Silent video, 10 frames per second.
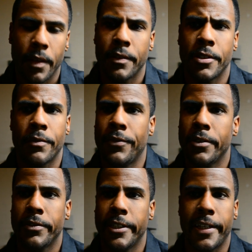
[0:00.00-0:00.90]
So feel
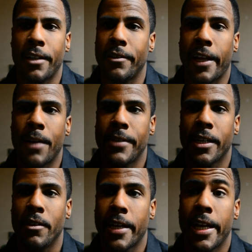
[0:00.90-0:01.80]
free to download the app, take a
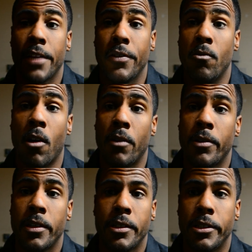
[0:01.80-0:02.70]
look at it. If you want
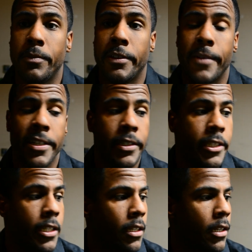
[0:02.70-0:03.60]
one, shoot me a message.